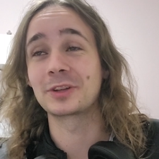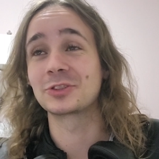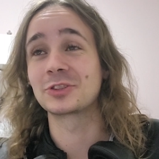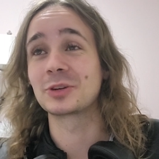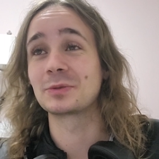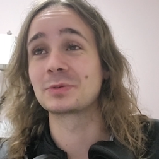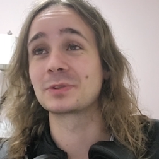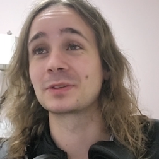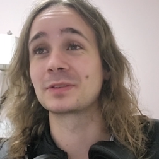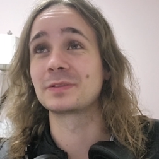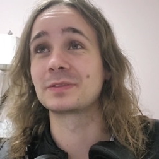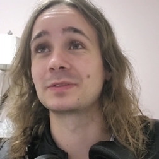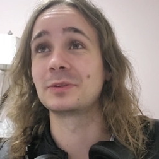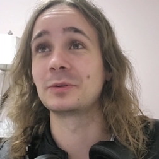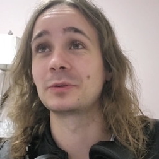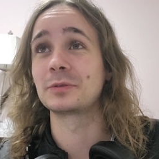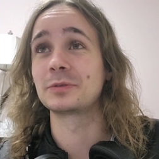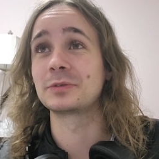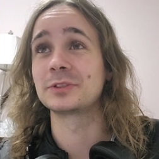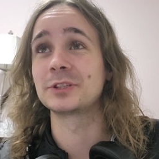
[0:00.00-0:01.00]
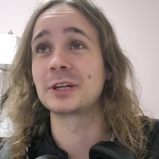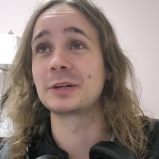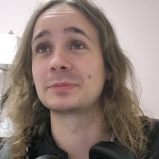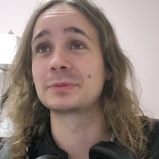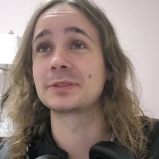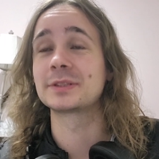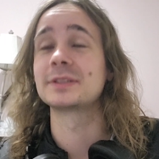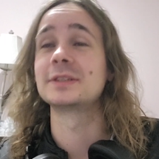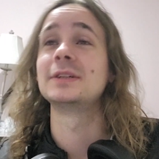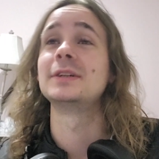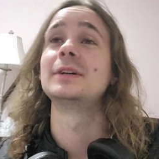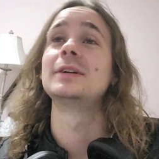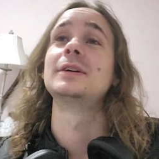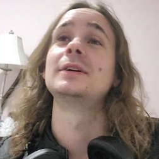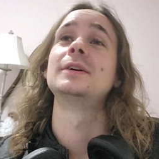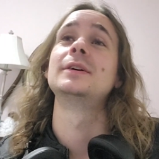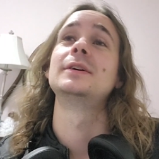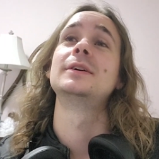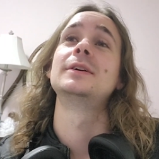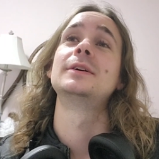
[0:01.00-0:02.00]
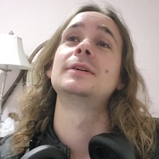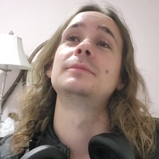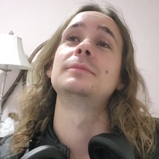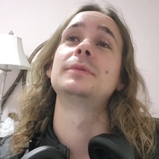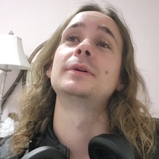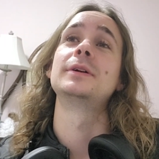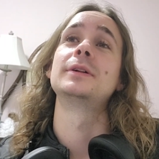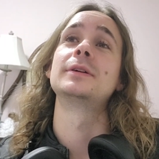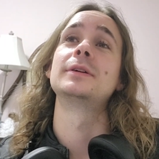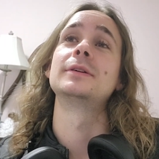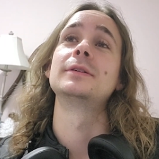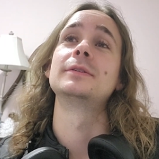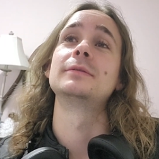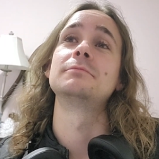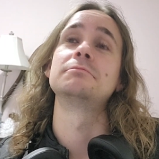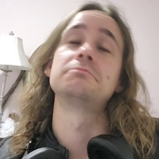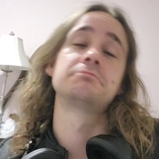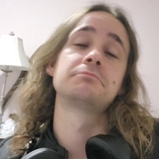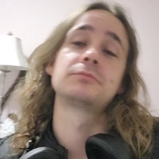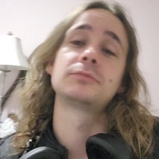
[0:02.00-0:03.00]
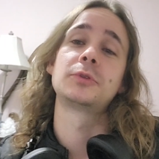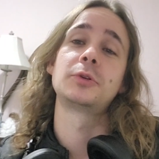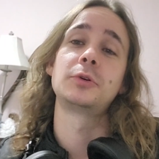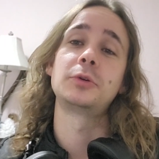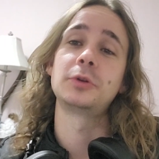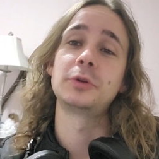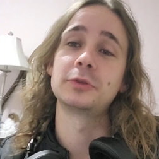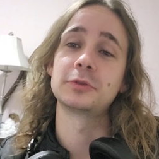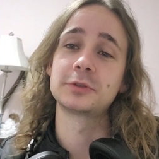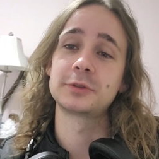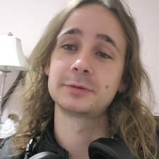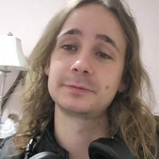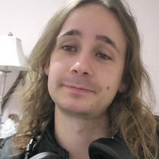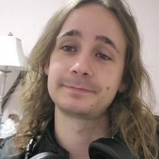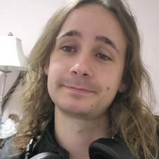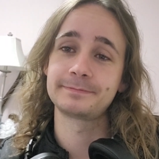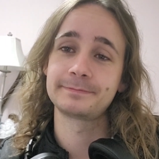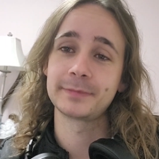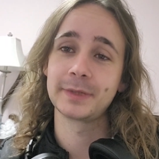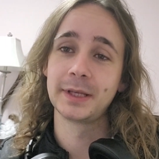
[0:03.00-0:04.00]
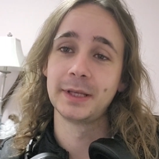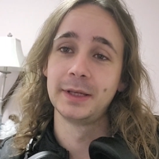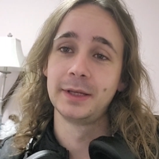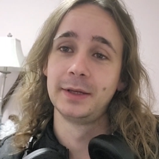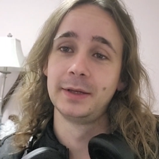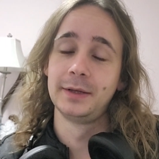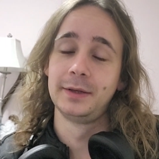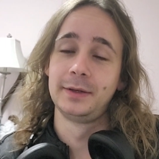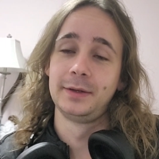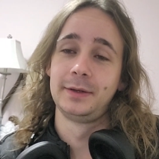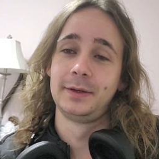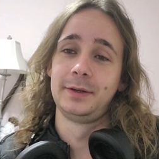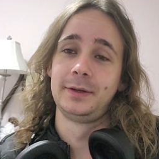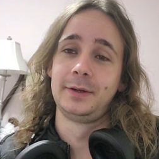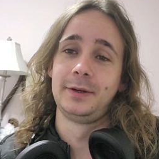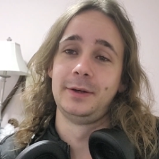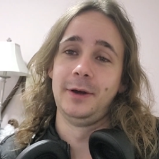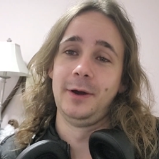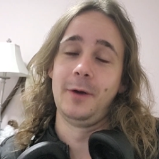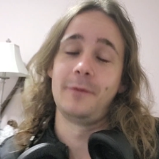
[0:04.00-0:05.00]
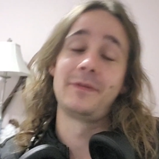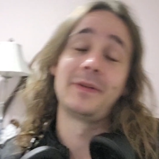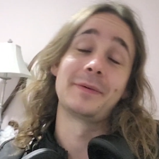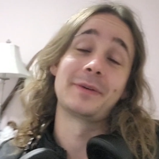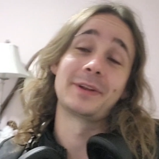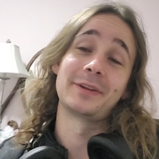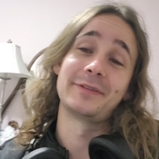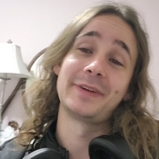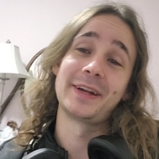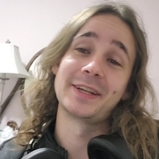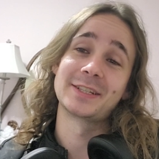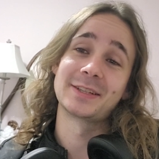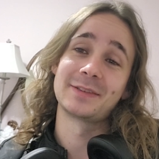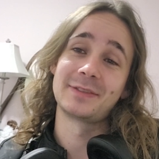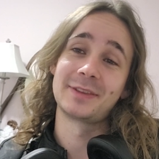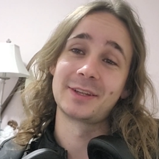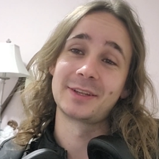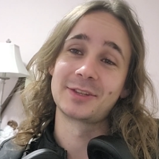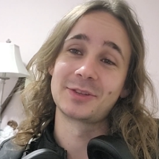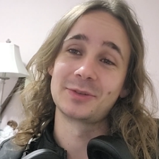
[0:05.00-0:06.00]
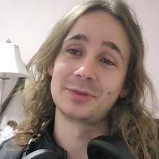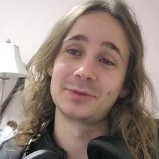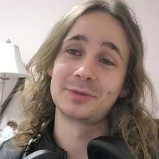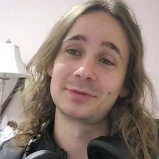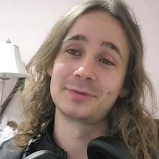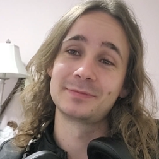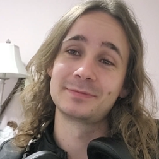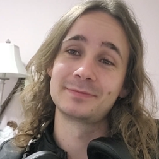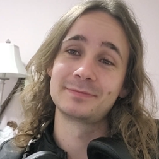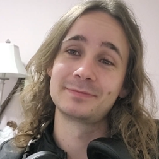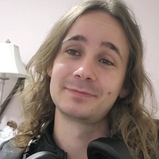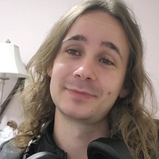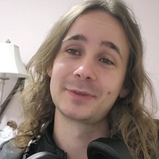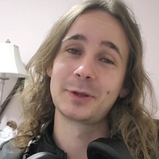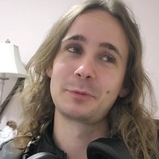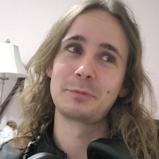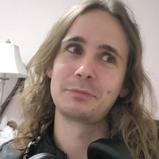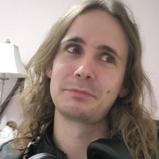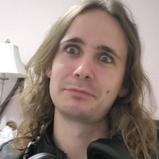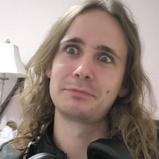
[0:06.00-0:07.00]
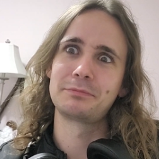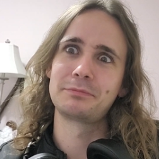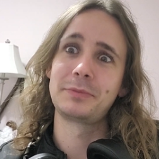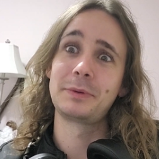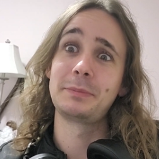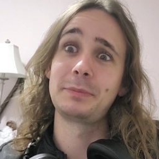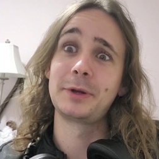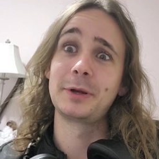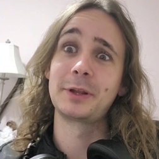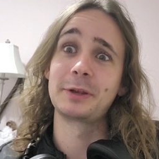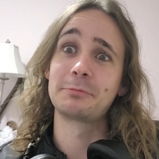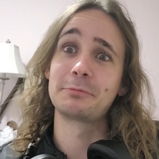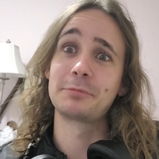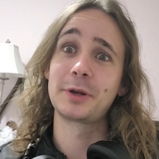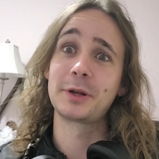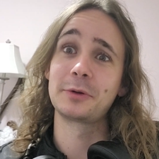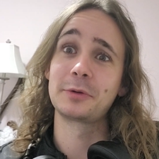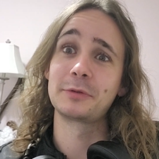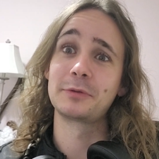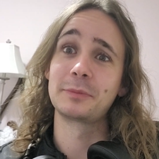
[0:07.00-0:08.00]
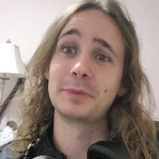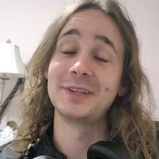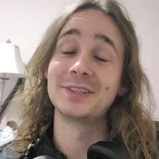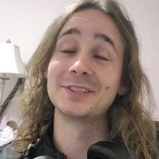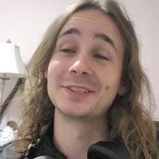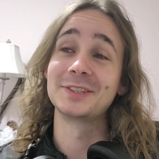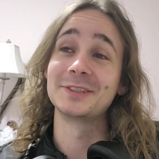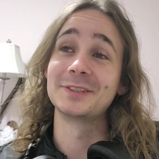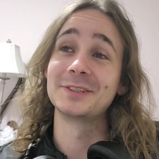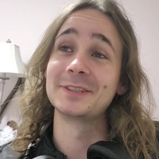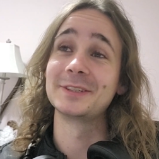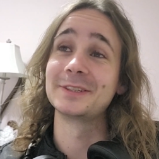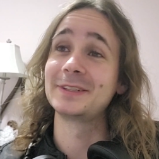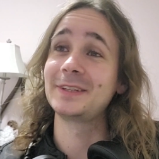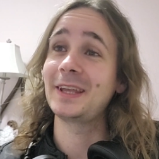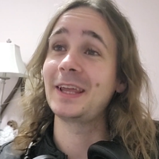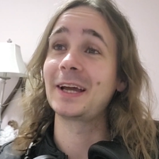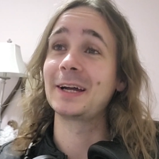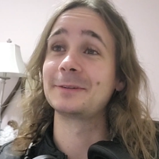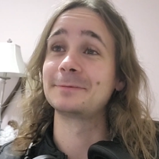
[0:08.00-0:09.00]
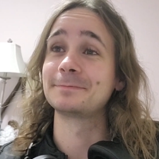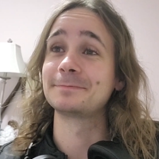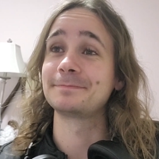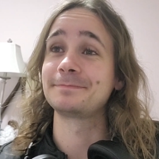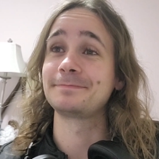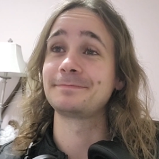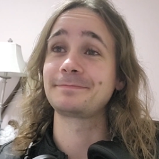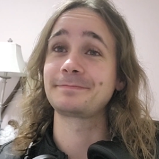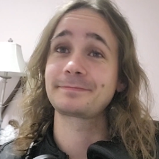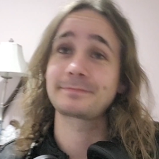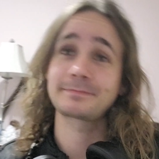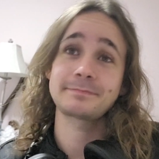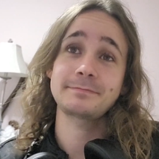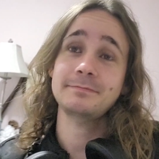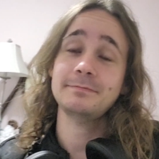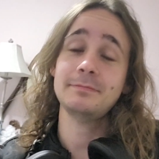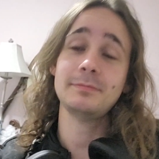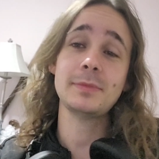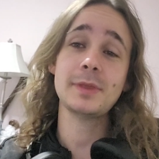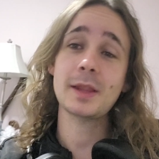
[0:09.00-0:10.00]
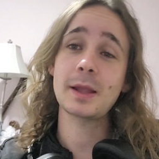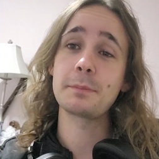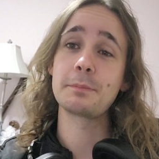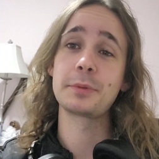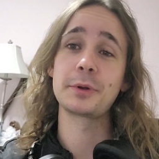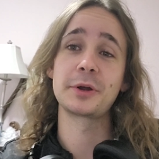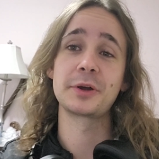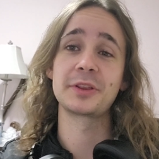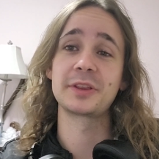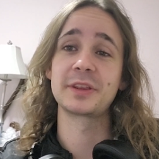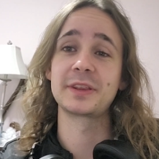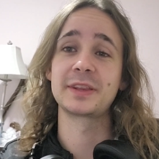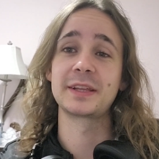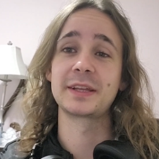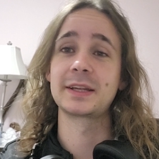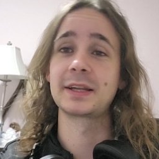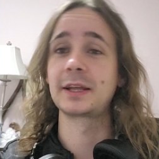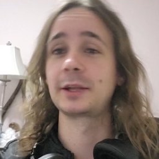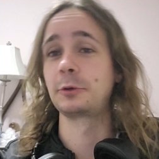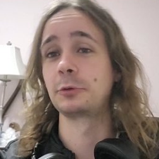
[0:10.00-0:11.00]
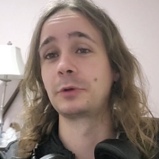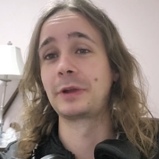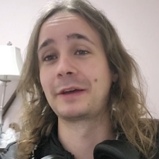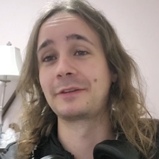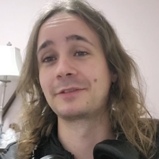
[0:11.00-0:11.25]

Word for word: in terms of looking for jobs but uh, who knows hopefully i'm gonna find something soon it'll be pretty, pretty good for me so uh, yeah but other than that i don't